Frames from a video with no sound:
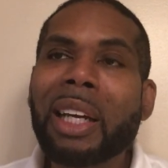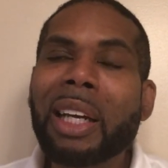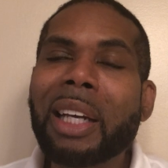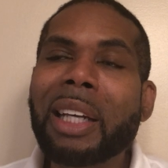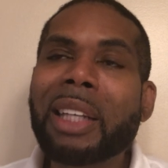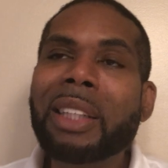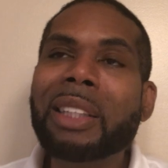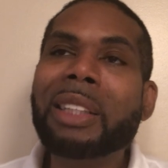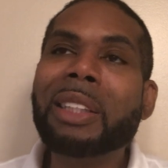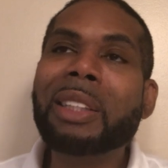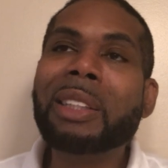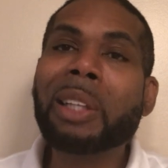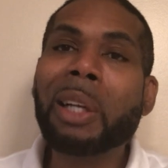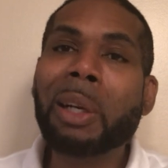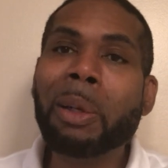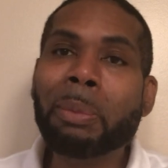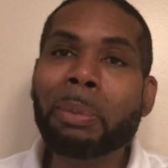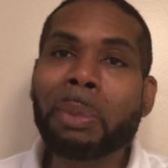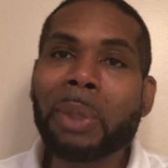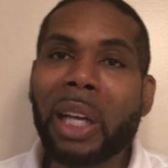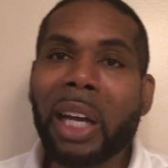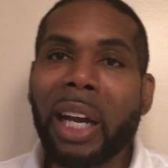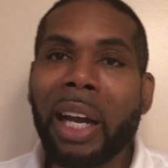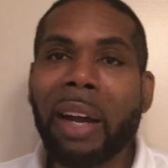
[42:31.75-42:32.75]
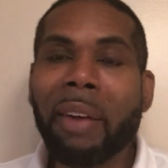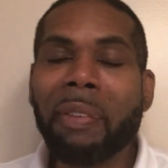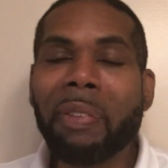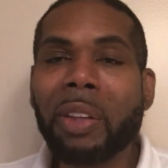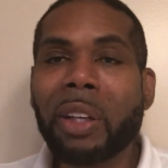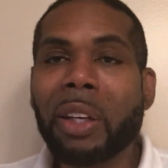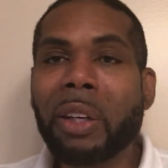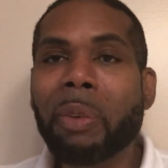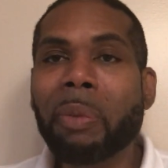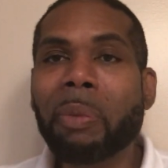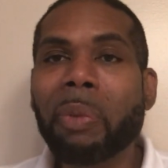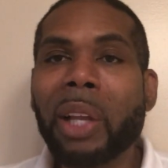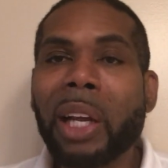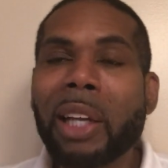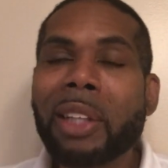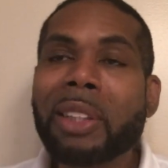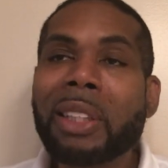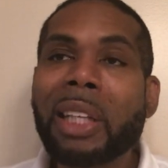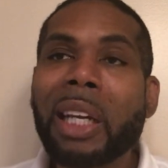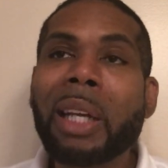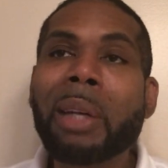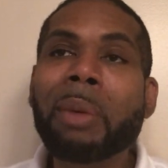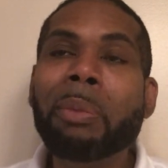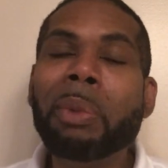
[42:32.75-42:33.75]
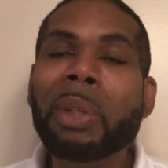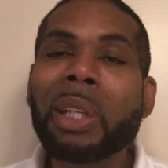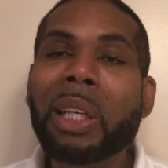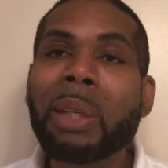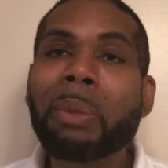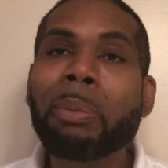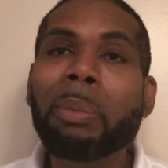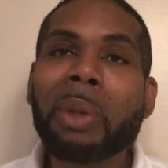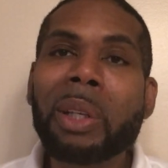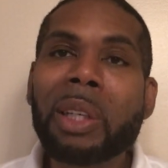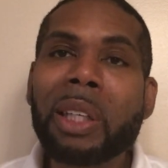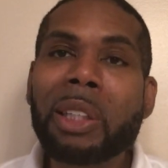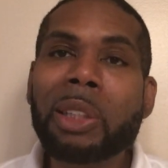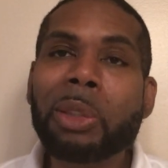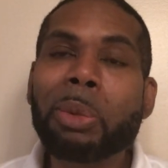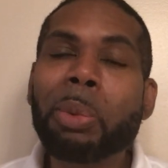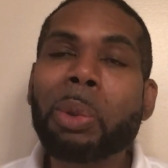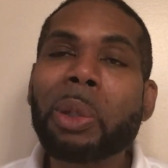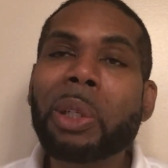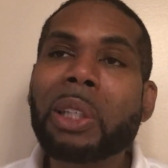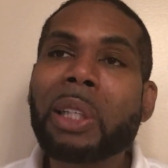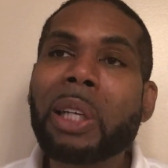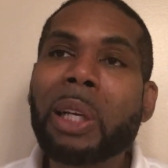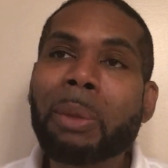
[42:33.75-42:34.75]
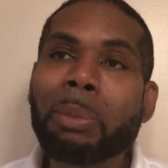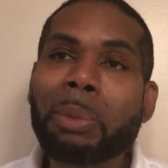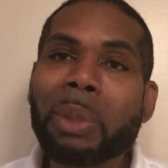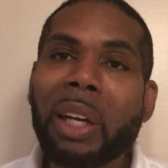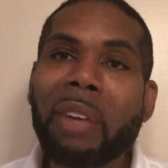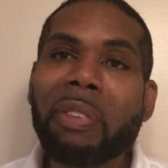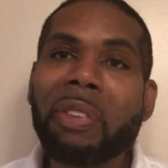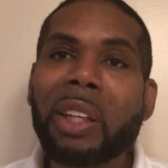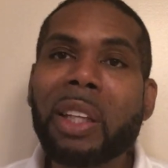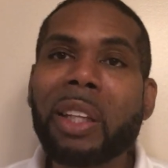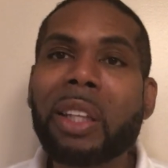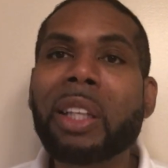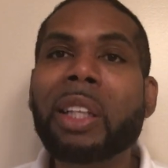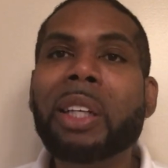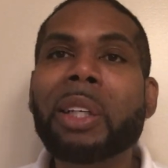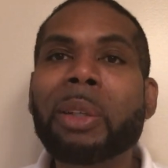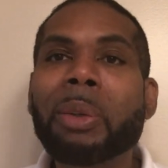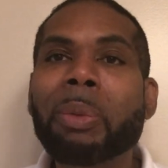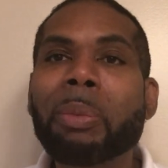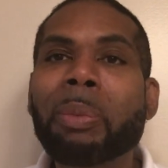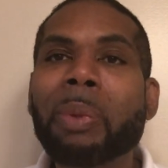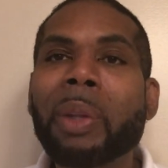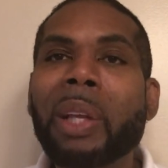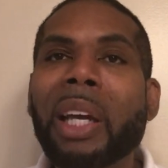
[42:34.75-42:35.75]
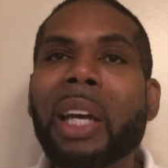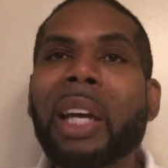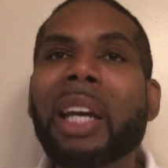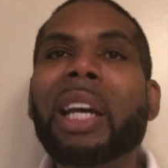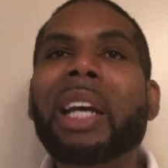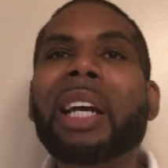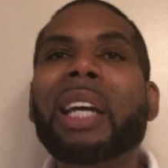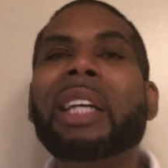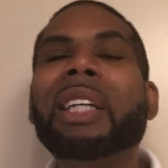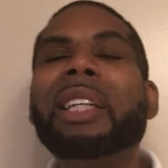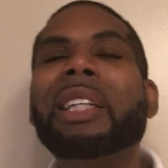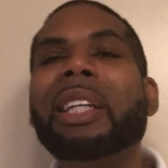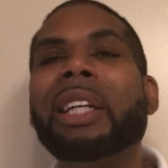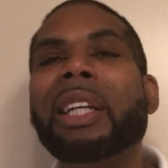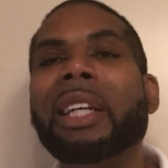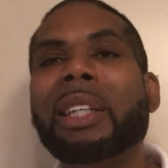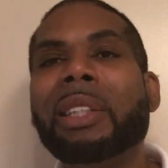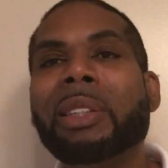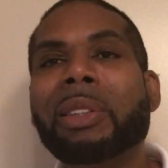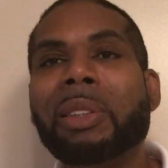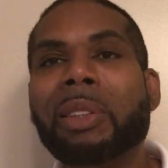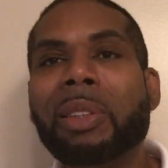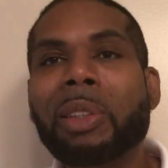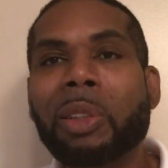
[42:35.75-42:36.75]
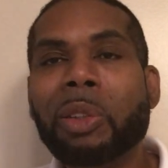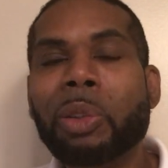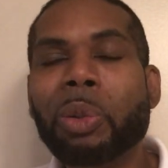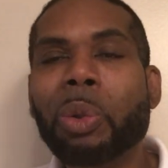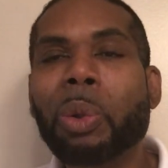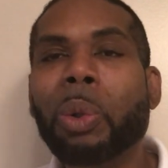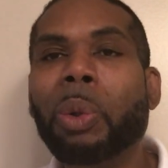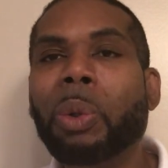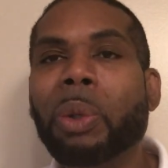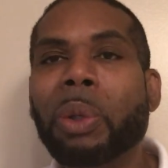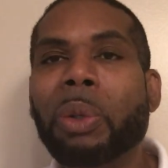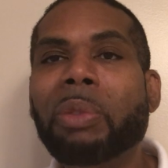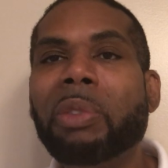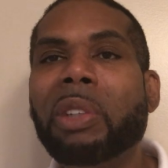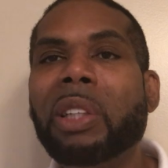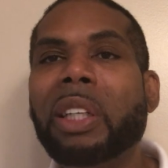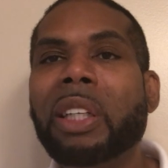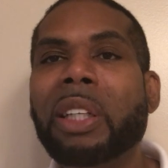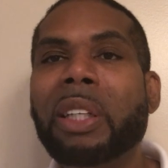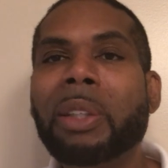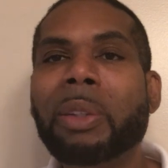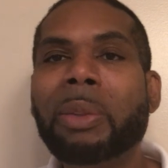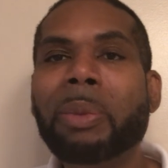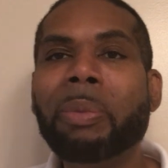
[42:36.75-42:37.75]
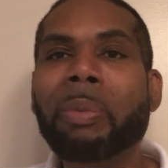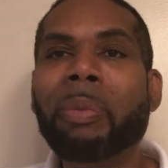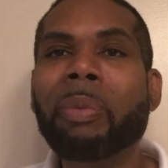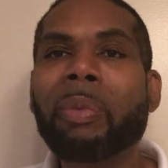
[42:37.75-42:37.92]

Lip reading: It just comes after them. That same demon and spirit comes after them and takes control over them.